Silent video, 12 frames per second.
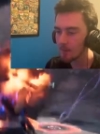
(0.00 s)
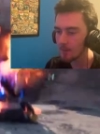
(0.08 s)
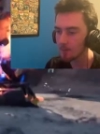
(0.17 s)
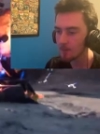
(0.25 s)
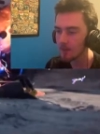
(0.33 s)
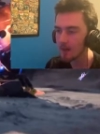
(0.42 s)
I
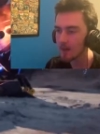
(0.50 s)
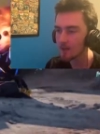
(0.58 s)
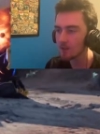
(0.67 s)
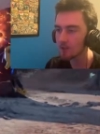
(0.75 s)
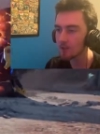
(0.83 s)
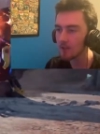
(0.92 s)
mean,
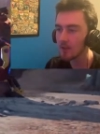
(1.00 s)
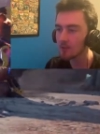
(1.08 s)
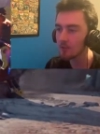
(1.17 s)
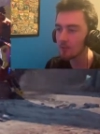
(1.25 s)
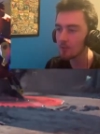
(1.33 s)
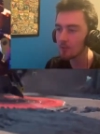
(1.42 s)
regardless,
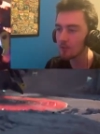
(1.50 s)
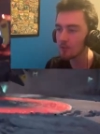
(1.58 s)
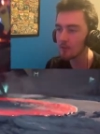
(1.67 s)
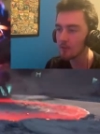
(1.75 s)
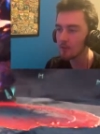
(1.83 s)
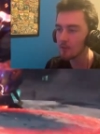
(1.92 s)
it's still pretty
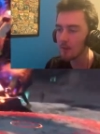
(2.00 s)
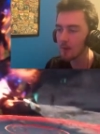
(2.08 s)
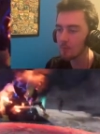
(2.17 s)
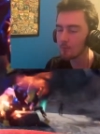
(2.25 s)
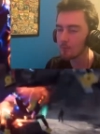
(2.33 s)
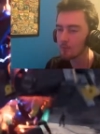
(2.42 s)
sick because it helps you